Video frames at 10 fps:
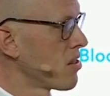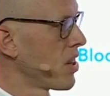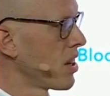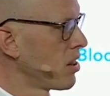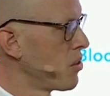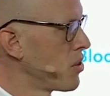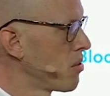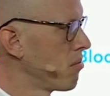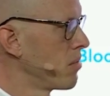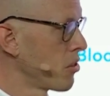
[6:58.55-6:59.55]
so that
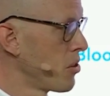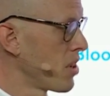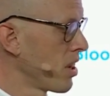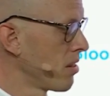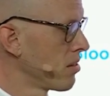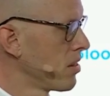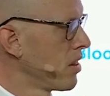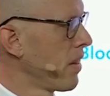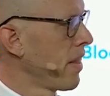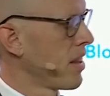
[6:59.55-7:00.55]
includes recruiting
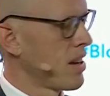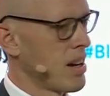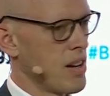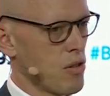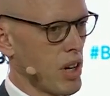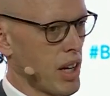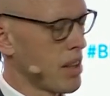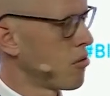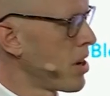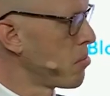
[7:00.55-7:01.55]
and trying to get
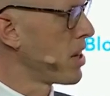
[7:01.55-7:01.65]
the right